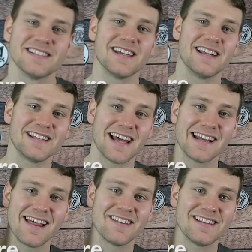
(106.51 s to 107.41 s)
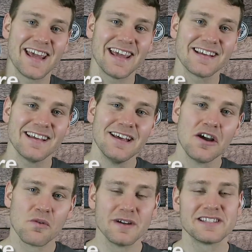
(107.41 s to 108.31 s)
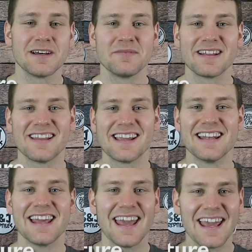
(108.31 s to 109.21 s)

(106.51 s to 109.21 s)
easily in a 10-gallon tank with something like an